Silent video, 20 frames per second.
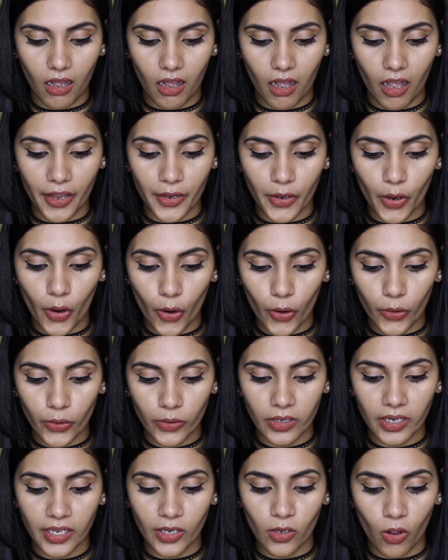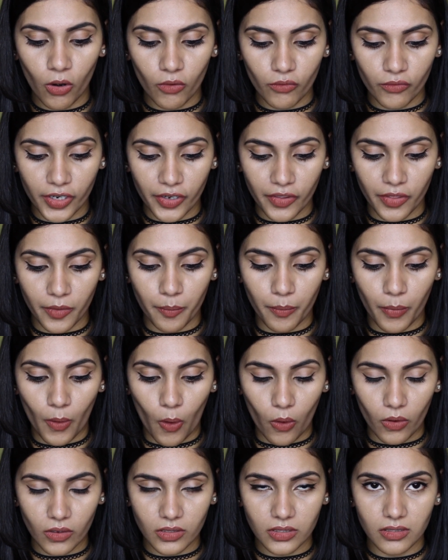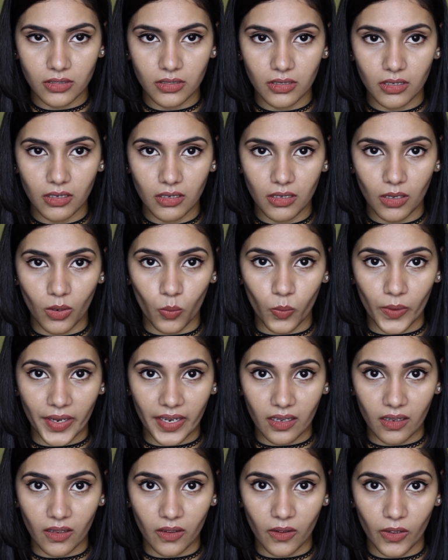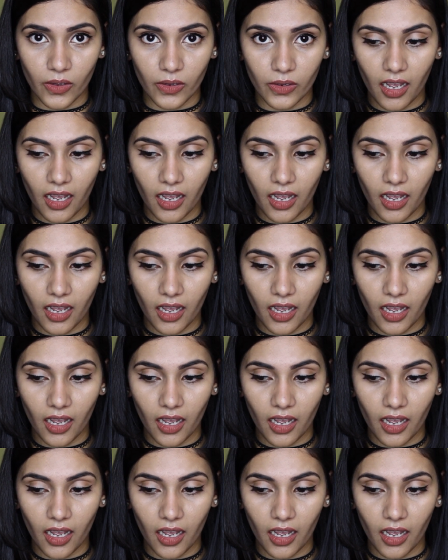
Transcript: I only got rid of the box a week ago.